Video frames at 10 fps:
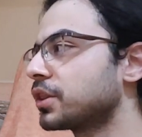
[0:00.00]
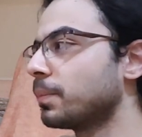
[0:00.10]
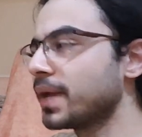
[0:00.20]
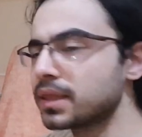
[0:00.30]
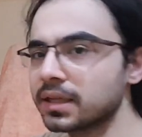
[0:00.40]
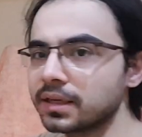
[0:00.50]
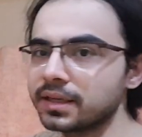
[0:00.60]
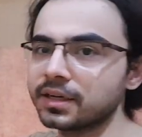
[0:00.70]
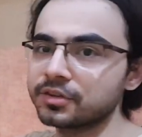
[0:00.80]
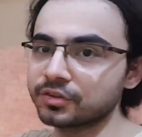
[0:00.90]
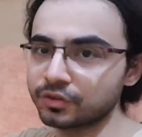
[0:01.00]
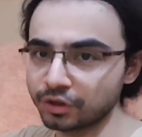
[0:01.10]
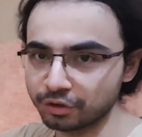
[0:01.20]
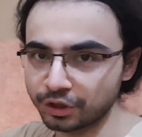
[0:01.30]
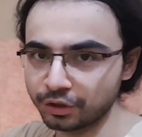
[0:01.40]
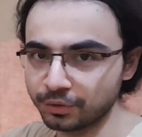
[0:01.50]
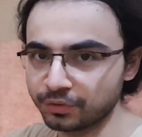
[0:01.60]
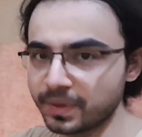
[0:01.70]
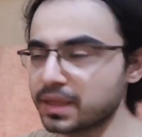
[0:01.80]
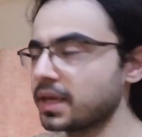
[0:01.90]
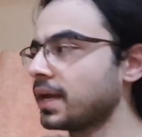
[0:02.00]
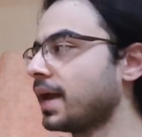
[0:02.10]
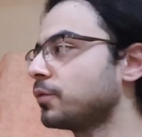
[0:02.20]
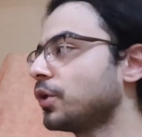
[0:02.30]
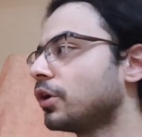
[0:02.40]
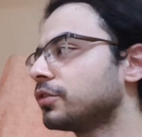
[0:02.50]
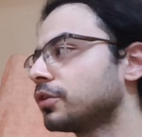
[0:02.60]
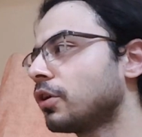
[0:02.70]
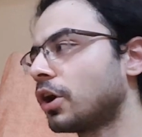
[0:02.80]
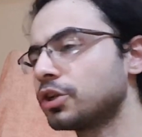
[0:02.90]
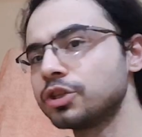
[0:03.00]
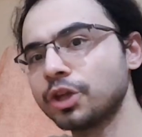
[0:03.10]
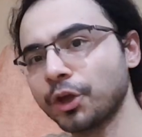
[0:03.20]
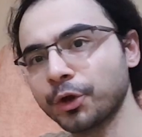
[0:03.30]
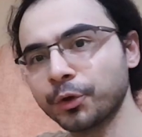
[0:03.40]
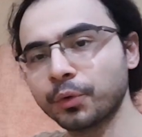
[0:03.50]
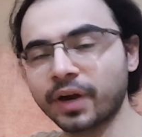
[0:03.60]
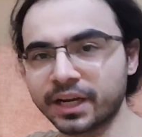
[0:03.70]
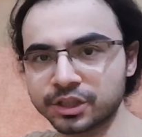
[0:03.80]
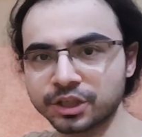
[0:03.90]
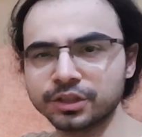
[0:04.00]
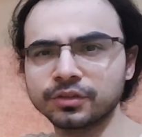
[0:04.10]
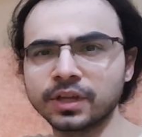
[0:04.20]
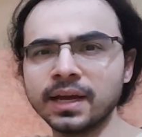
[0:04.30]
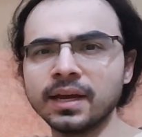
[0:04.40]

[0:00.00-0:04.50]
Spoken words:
So basically, there's a student who's missing, and we also got new characters.